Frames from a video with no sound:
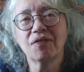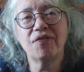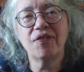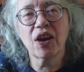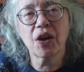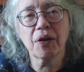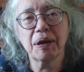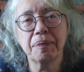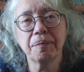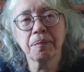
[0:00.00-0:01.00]

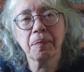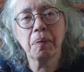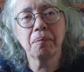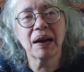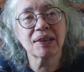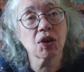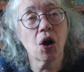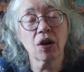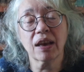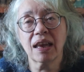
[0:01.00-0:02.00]
very much
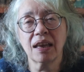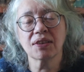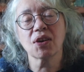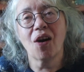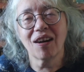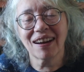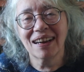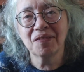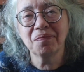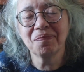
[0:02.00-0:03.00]
on his
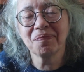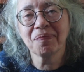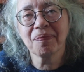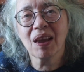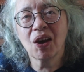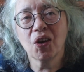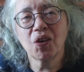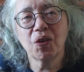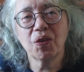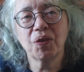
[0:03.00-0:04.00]
honour,
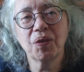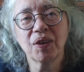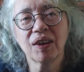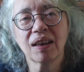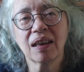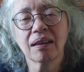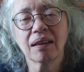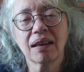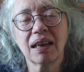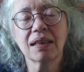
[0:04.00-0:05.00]
who
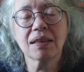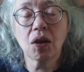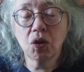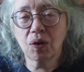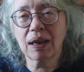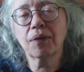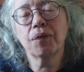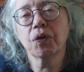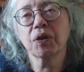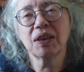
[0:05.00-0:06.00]
is looking
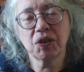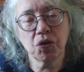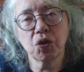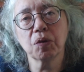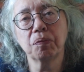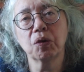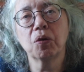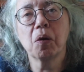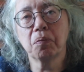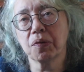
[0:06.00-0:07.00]
for a
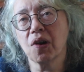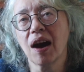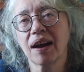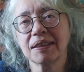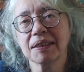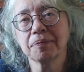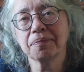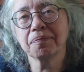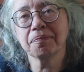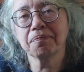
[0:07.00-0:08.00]
suitable bride.
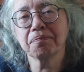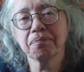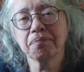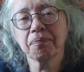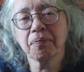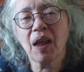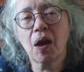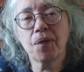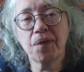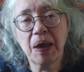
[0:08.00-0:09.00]

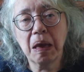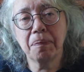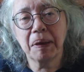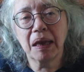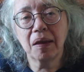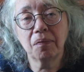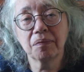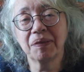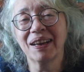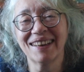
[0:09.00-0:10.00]
Phoebe,
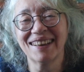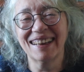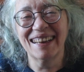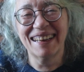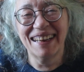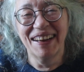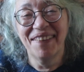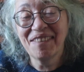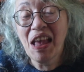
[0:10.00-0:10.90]
I